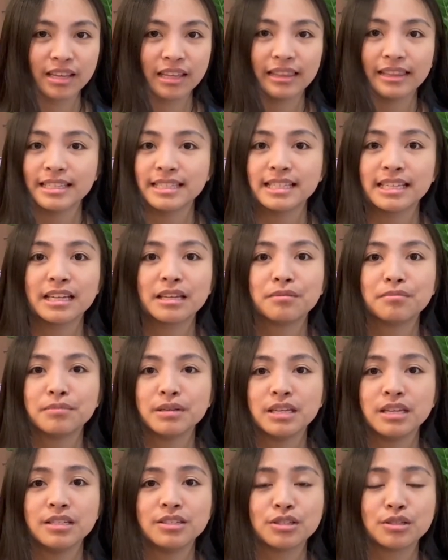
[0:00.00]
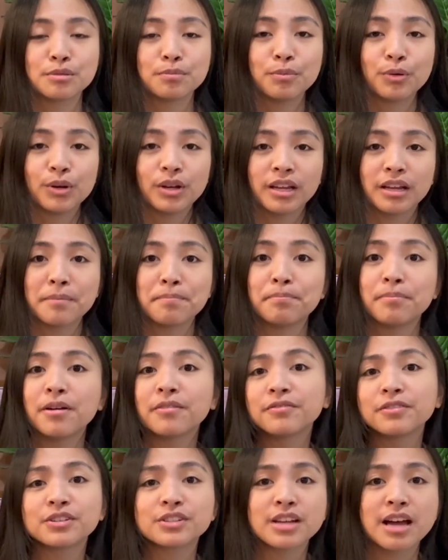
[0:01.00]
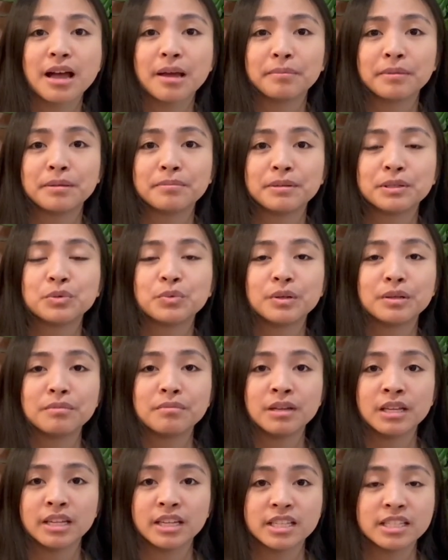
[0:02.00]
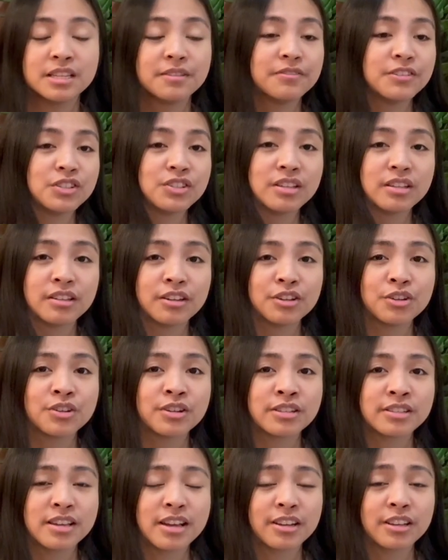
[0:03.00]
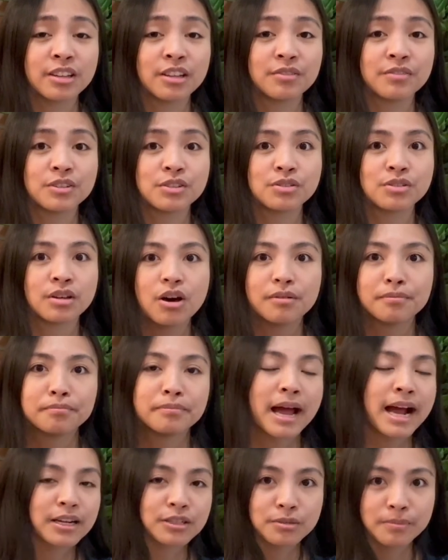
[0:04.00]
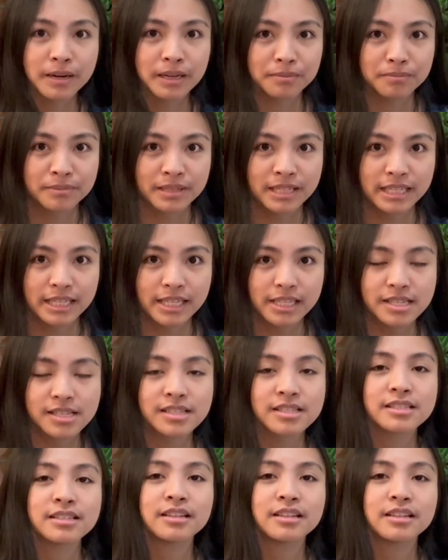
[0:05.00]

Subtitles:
This can be just putting a buffer time in between meetings if you see that your executive is on back-to-back meetings.